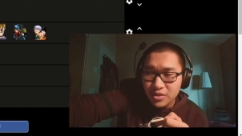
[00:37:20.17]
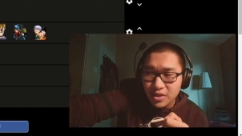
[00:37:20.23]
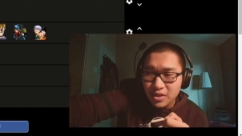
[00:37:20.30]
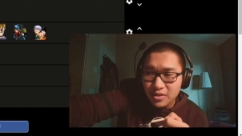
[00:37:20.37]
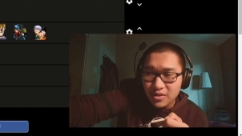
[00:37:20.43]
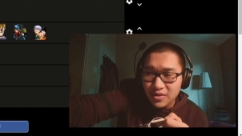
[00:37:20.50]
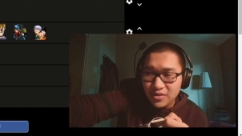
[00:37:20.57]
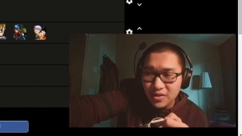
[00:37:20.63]

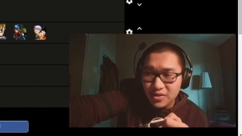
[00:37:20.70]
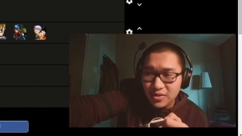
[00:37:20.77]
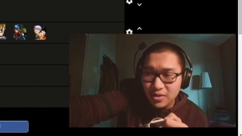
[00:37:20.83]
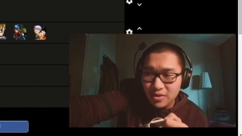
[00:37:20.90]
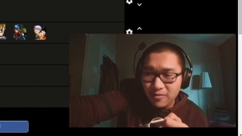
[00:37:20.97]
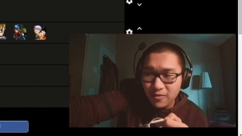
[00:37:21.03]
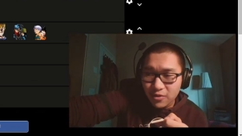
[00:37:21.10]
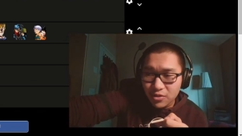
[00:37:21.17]
in the 6-year
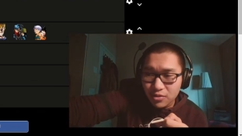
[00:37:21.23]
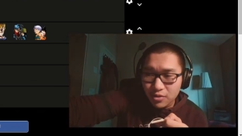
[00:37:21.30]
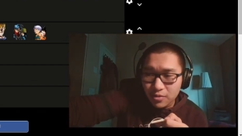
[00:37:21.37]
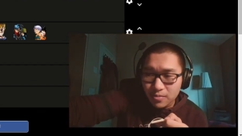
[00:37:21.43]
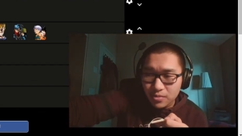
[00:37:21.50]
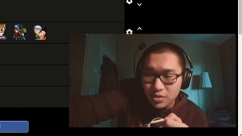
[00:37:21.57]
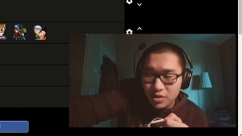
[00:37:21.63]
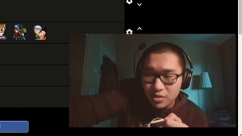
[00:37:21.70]
anniversary.
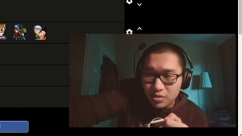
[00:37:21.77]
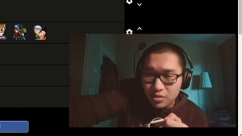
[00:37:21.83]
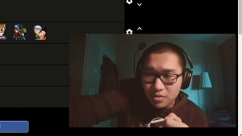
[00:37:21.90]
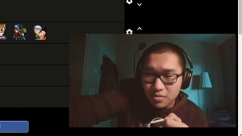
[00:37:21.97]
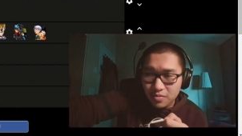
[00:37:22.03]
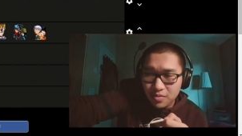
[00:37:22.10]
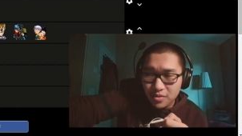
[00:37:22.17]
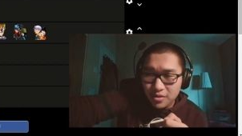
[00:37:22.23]

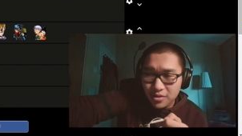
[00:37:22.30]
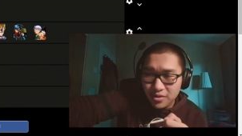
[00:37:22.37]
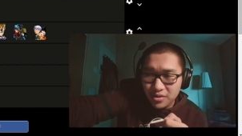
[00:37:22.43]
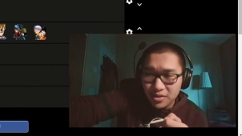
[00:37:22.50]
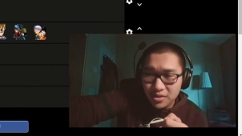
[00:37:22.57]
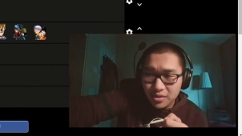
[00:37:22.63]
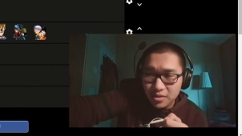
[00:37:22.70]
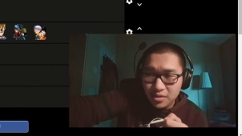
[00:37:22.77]
Global
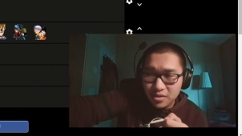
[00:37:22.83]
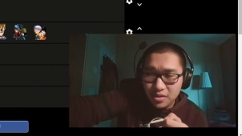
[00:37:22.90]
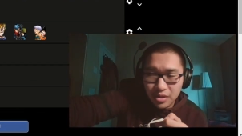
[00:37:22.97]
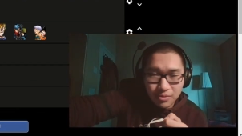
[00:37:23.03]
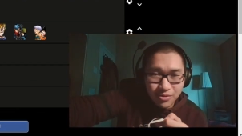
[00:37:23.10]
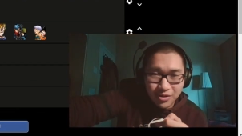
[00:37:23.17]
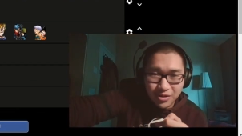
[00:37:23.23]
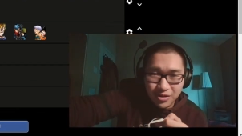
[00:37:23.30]
players,
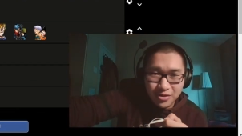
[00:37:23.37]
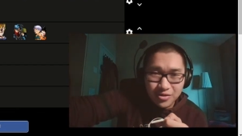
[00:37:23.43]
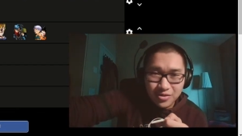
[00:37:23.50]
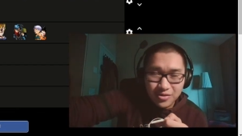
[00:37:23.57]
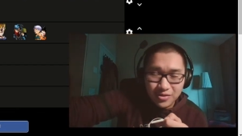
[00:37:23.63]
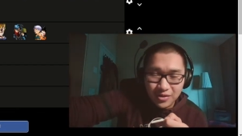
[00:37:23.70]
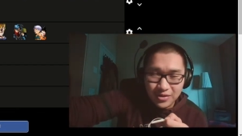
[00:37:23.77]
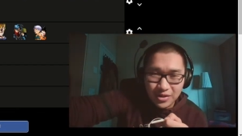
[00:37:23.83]
get ready,
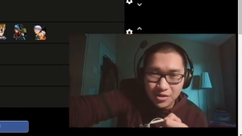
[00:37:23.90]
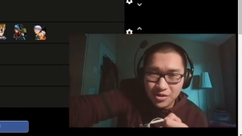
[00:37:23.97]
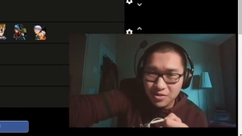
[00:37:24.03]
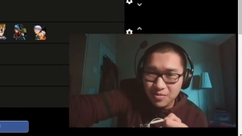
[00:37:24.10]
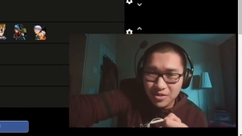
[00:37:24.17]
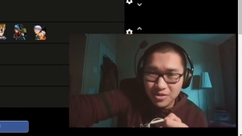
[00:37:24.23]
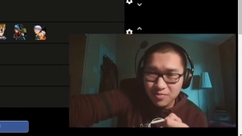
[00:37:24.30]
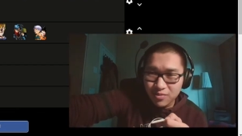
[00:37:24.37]
cause hell's
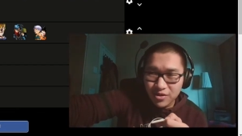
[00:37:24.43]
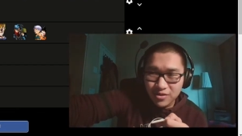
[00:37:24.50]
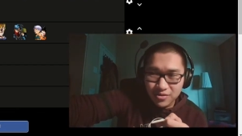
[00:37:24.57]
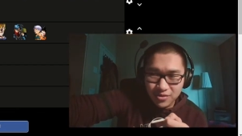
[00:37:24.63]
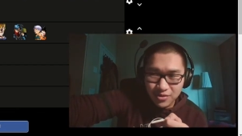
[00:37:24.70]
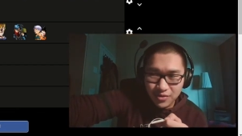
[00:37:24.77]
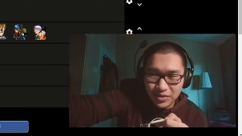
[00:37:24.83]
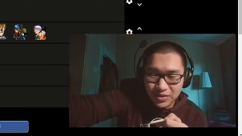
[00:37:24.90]
about to break
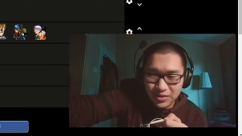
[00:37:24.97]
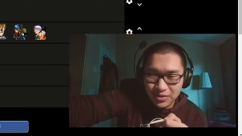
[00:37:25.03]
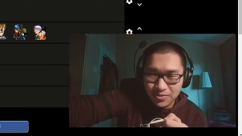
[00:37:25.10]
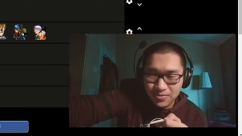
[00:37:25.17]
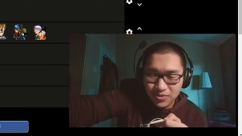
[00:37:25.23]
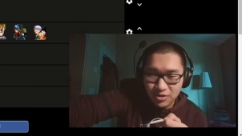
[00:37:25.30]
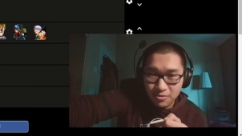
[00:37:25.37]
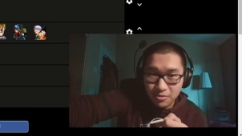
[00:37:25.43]
loose.
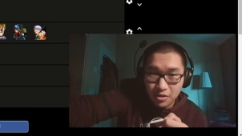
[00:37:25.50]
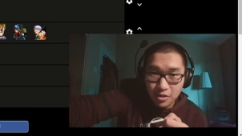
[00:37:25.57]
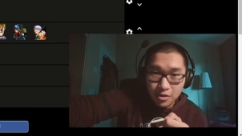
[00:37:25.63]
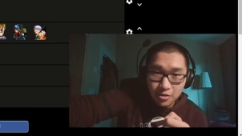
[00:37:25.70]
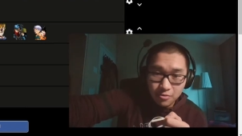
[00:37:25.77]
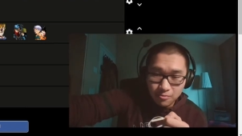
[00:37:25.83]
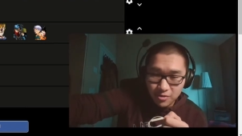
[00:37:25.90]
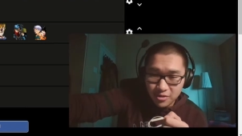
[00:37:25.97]

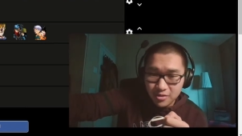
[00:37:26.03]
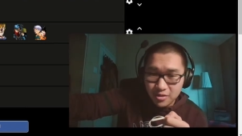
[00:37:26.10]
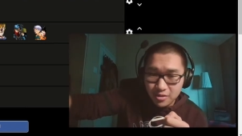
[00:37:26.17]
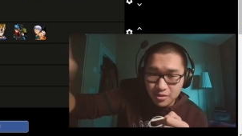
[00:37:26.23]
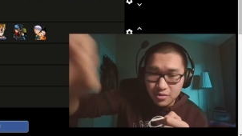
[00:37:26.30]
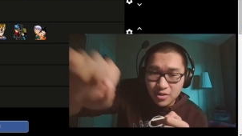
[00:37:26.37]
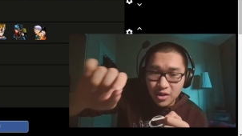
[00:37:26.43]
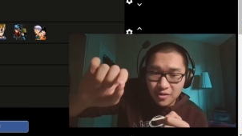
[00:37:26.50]
When the
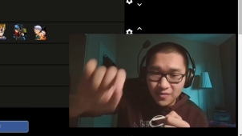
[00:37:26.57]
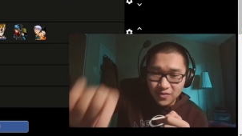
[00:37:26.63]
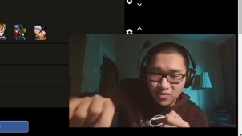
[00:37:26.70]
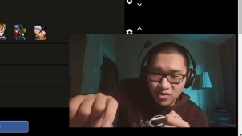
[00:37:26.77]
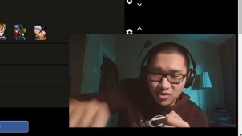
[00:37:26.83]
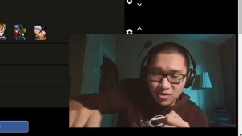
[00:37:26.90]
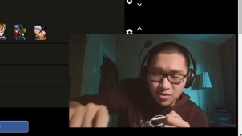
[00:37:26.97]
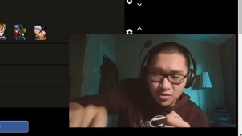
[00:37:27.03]
new God of
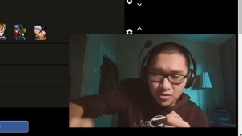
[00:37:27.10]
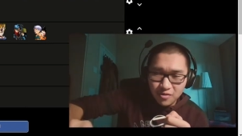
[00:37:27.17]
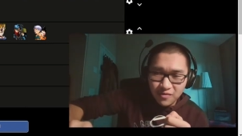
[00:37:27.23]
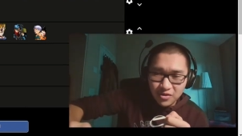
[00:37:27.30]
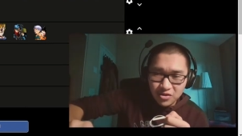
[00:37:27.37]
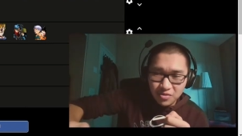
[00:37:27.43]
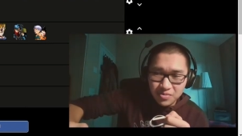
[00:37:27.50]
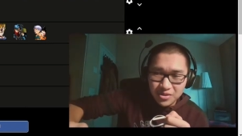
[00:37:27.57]
Destruction
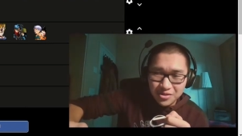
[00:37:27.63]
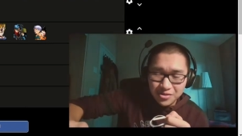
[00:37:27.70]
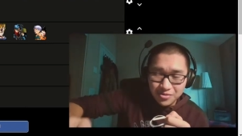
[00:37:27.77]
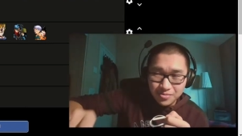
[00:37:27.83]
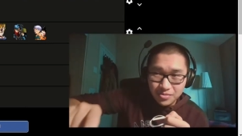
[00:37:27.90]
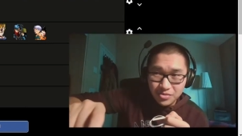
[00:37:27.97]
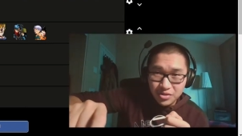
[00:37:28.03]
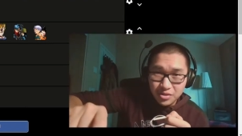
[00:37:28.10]
event comes out,
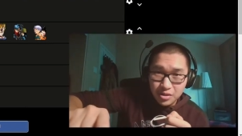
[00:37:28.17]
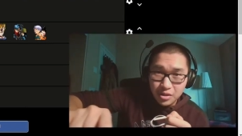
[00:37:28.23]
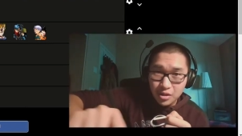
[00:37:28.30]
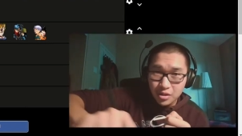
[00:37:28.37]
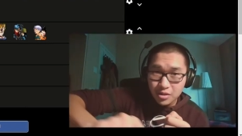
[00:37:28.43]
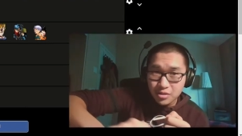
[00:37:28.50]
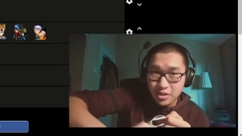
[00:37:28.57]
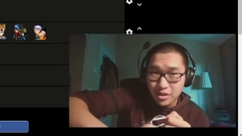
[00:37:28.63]

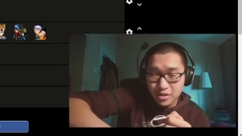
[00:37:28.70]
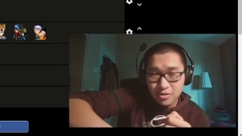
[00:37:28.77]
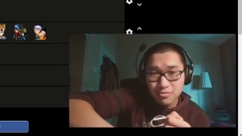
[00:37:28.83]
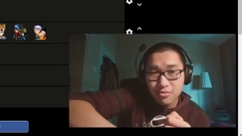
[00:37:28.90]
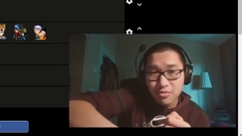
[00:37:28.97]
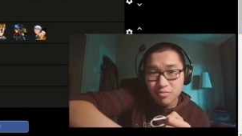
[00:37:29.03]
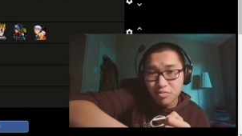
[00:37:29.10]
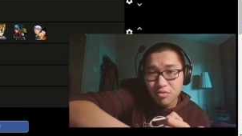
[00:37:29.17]
all hell
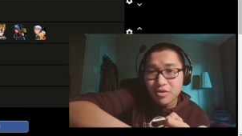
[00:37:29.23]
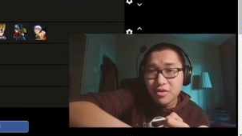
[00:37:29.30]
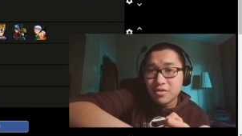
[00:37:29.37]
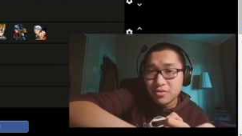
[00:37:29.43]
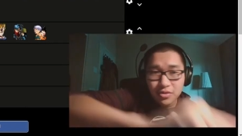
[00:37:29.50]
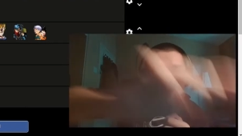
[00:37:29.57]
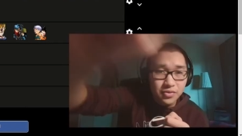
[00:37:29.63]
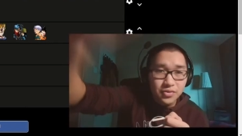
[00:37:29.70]
will break
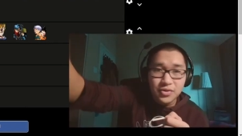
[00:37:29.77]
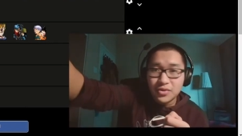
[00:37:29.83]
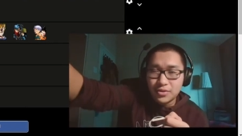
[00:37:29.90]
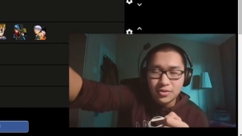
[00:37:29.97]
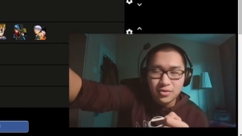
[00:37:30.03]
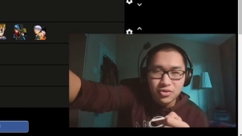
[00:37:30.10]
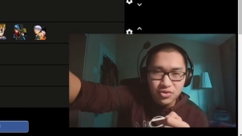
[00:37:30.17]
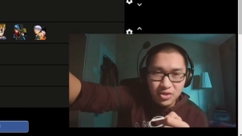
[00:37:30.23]

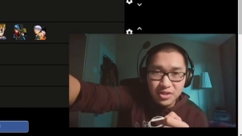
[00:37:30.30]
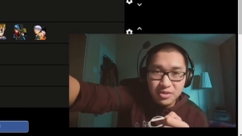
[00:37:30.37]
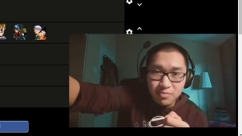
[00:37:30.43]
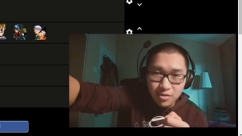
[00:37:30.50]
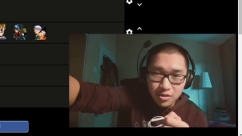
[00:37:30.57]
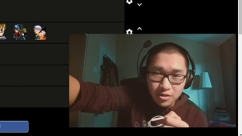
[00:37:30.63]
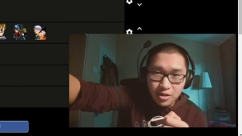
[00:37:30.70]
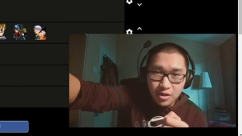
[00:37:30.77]
loose. Trust
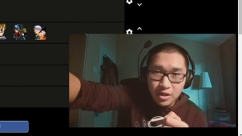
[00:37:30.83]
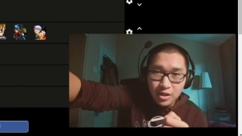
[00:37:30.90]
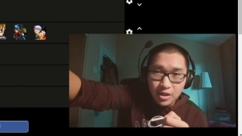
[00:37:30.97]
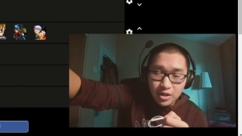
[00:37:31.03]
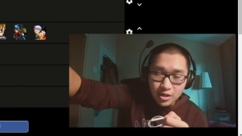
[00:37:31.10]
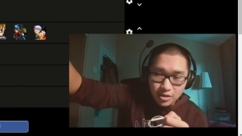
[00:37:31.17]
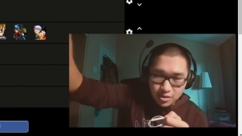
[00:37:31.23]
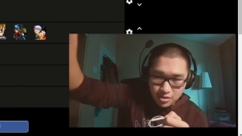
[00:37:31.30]
me.
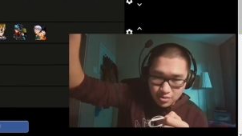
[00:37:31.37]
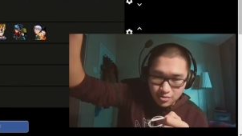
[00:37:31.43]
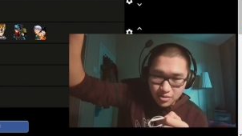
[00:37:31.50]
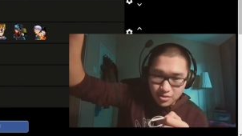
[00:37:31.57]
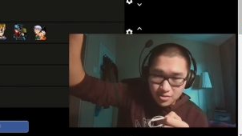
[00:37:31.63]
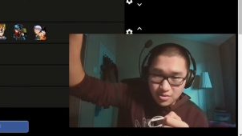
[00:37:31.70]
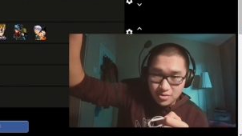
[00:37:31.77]
You are